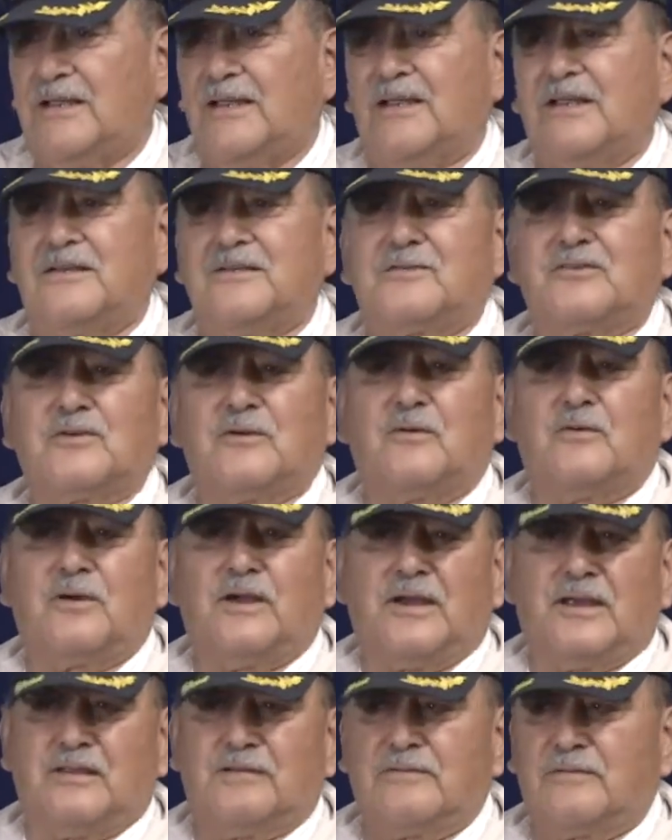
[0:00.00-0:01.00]
And so
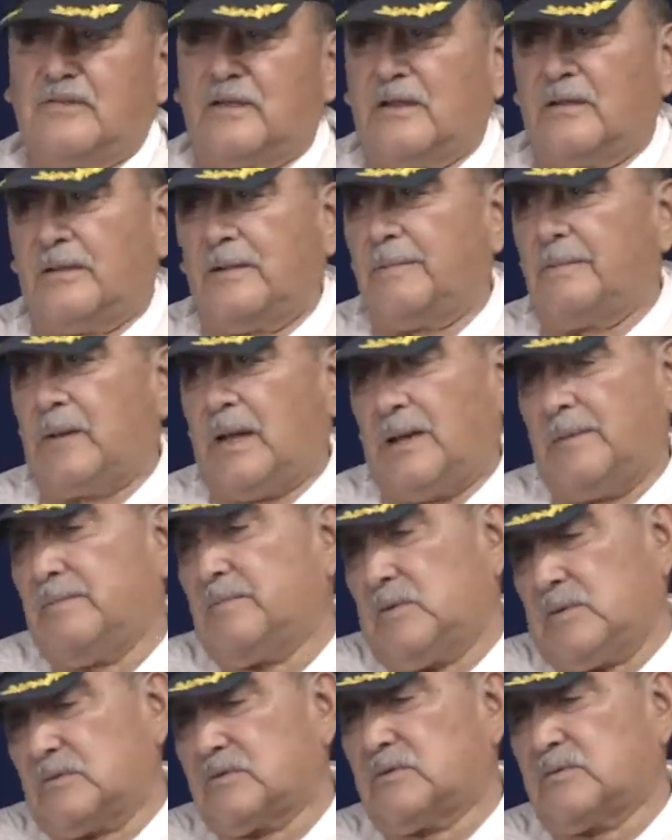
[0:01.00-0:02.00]
I, uh, I,
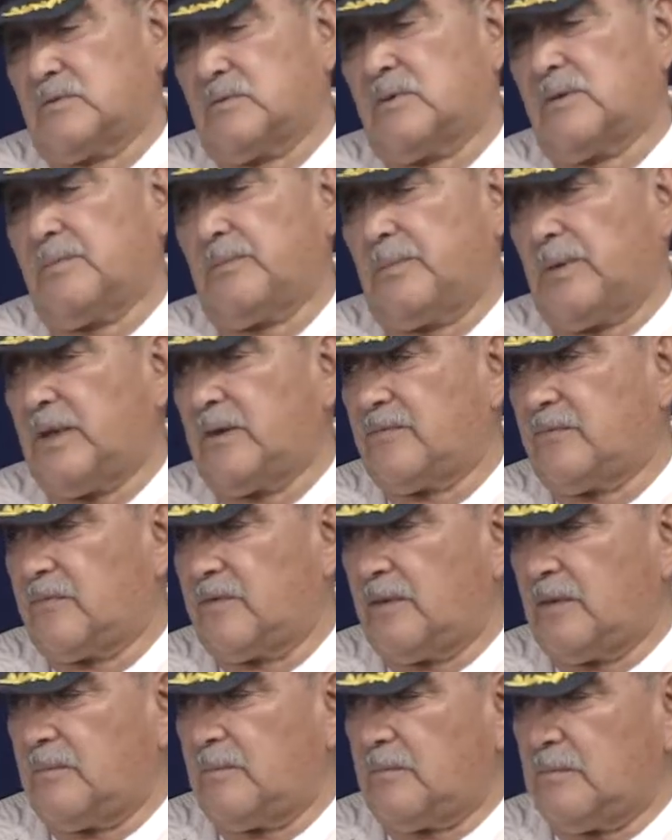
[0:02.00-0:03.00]
we paid for
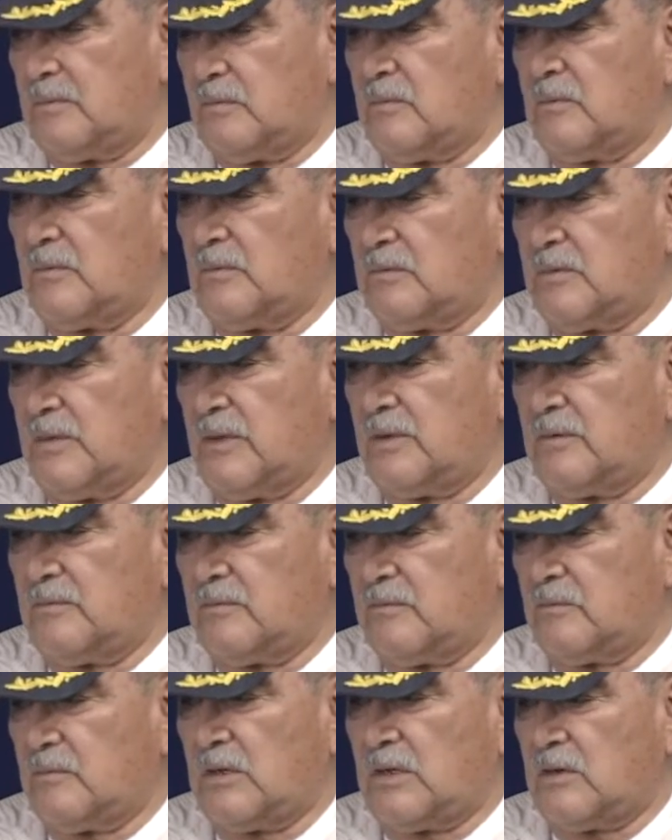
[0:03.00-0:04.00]
them. They,
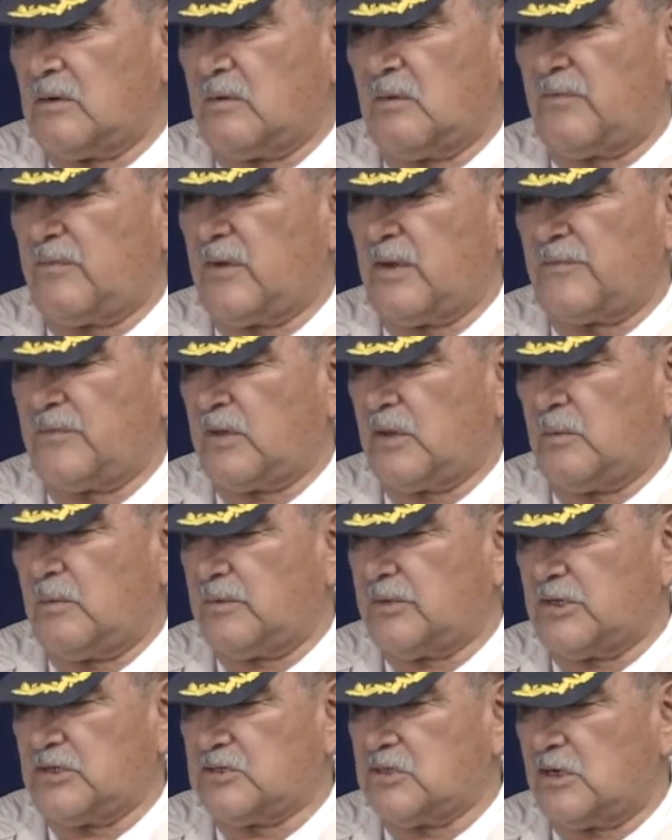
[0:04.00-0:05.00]
I don't know, if, I forget
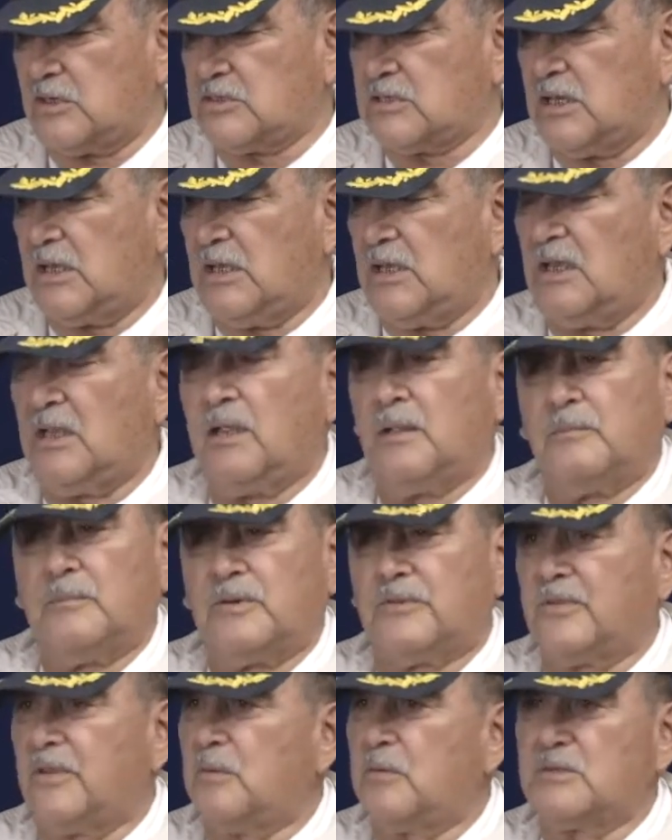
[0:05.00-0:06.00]
what they charged,
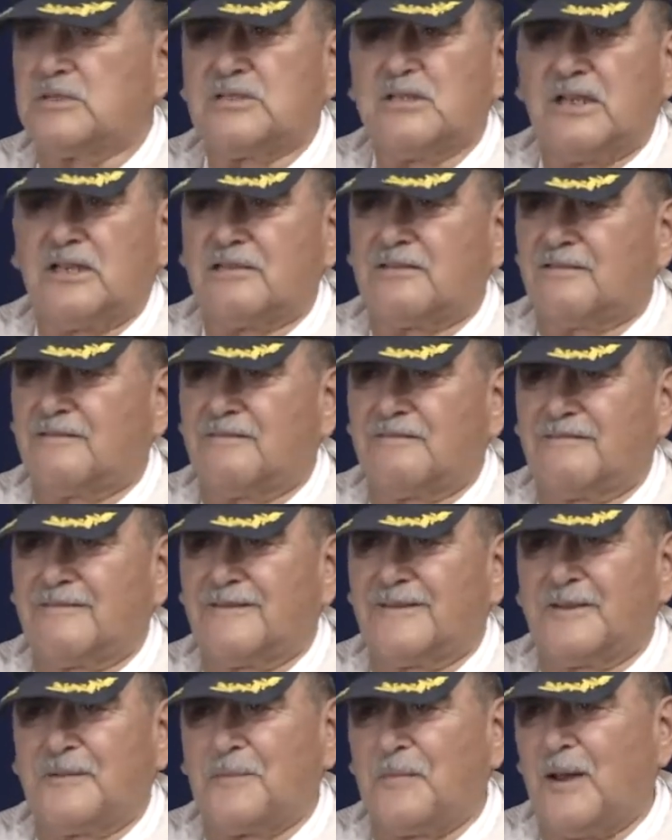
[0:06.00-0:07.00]
but they was not
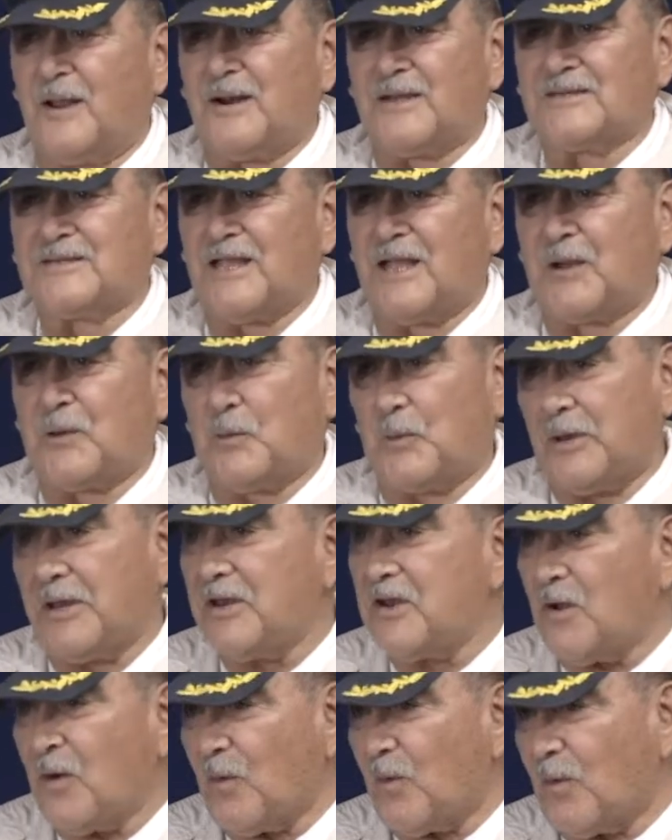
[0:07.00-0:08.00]
tamales like
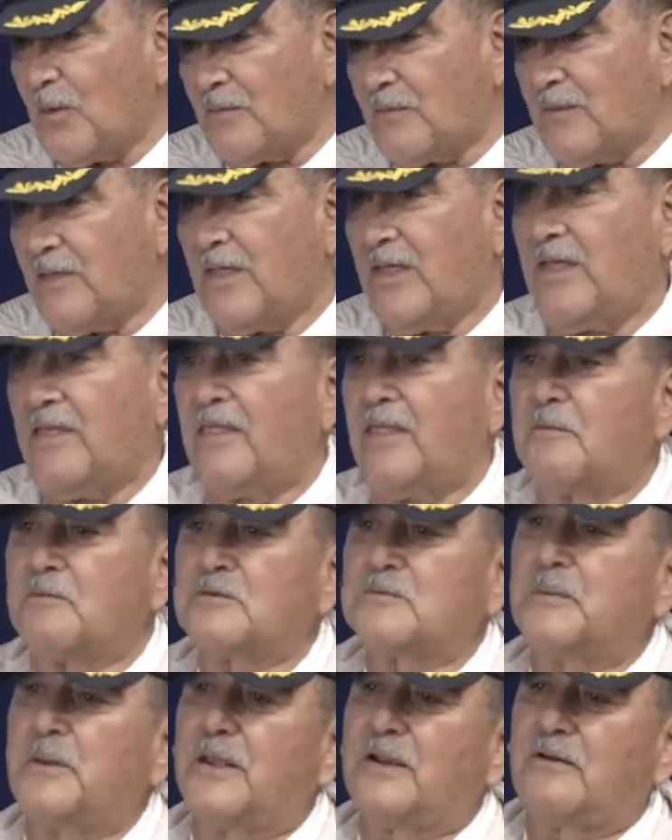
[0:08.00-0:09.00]
we know of. Mm-hmm. They
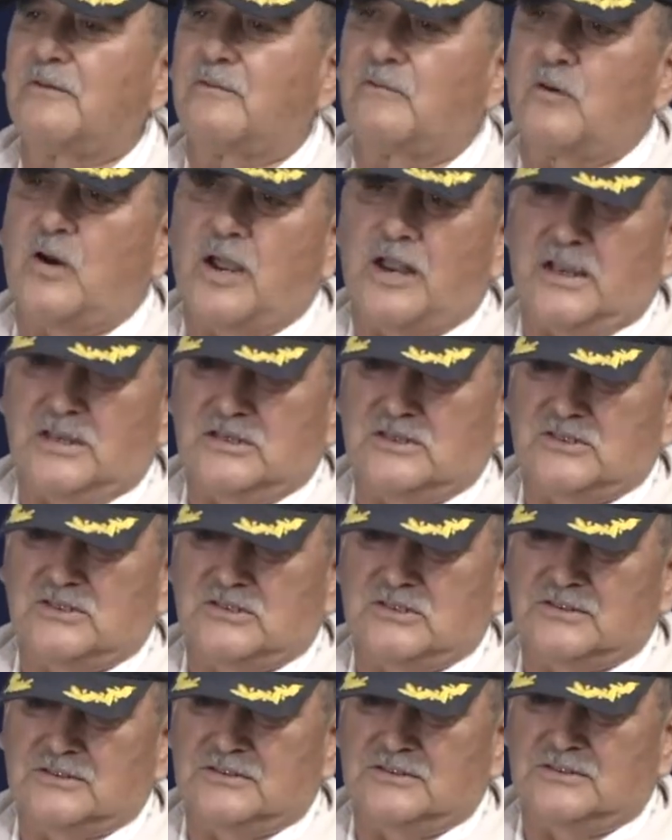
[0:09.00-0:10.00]
was made of
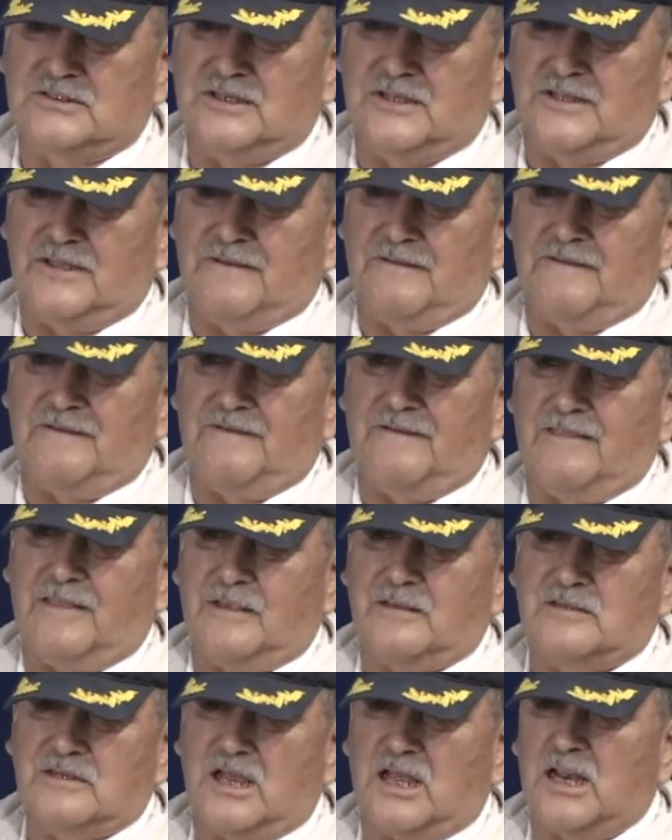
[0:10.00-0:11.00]
rice, mm-hmm. and
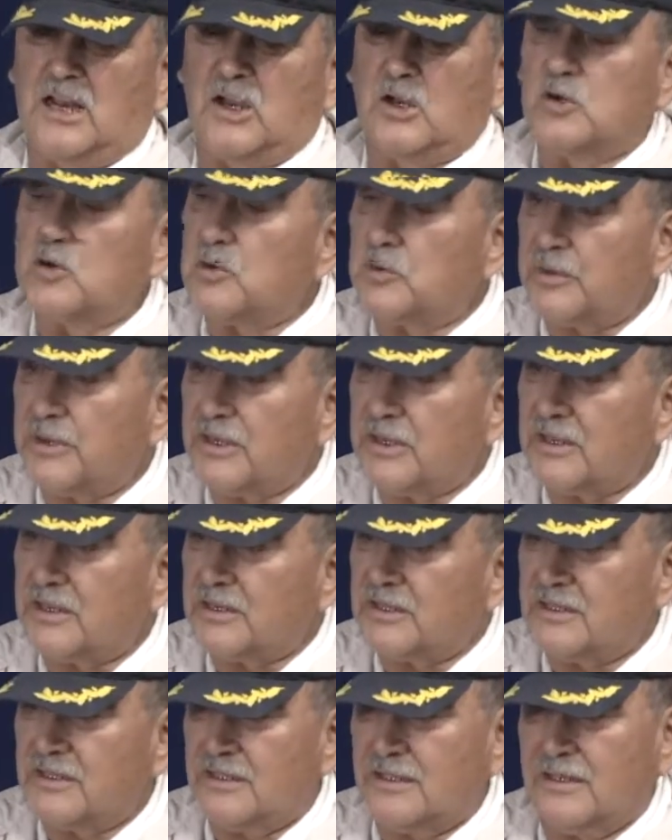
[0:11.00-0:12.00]
it's kind of gooey.
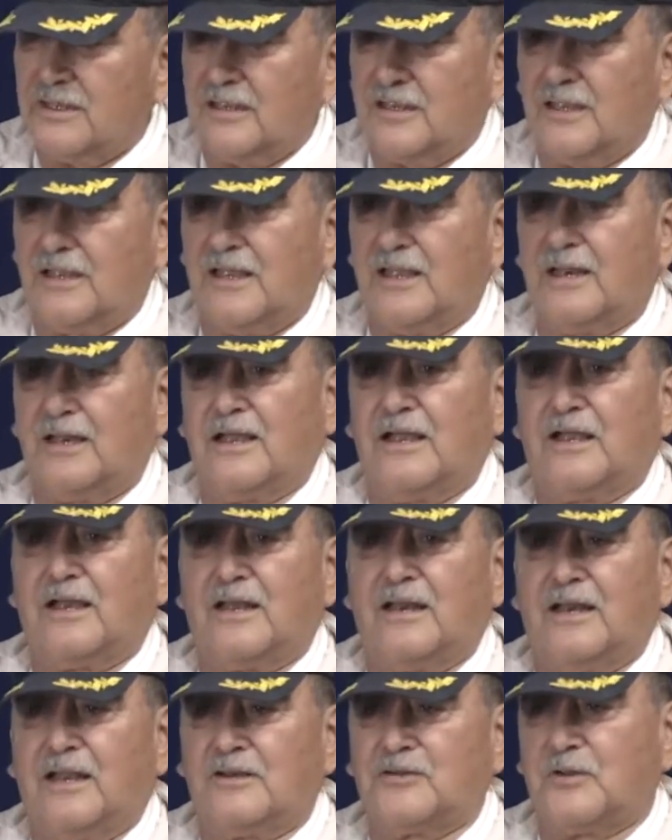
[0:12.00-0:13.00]
Mm-hmm. And I
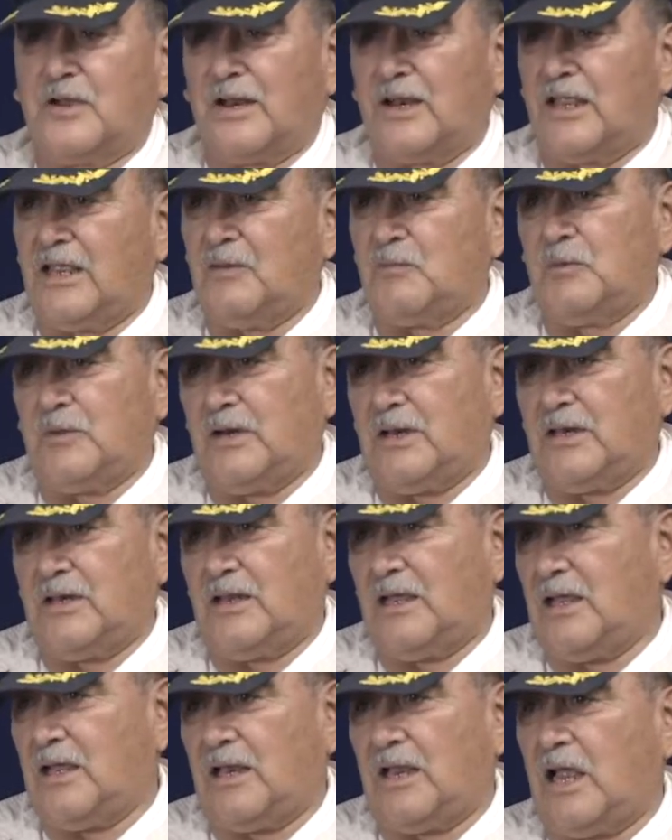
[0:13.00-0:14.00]
and I tried to eat one,
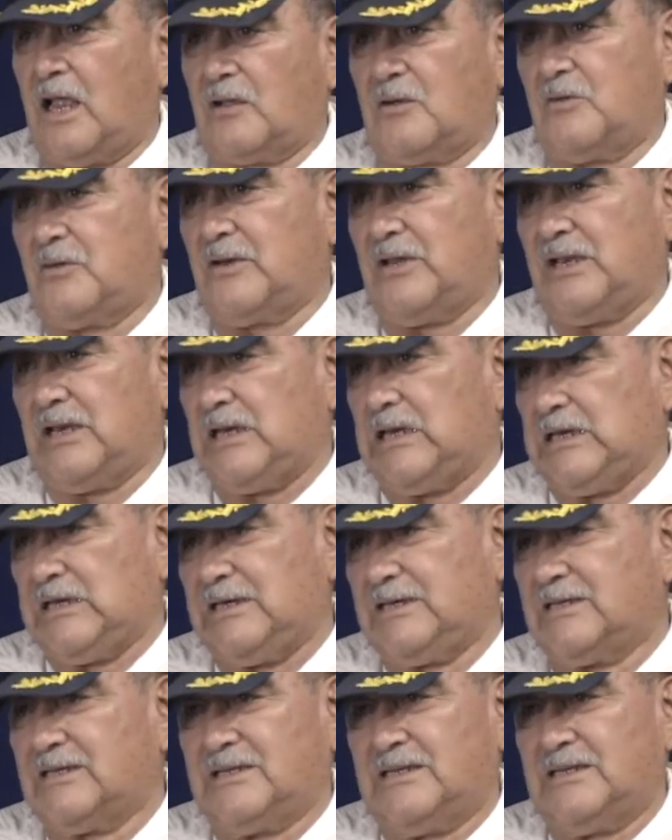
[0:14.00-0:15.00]
and I, I, couldn't eat it.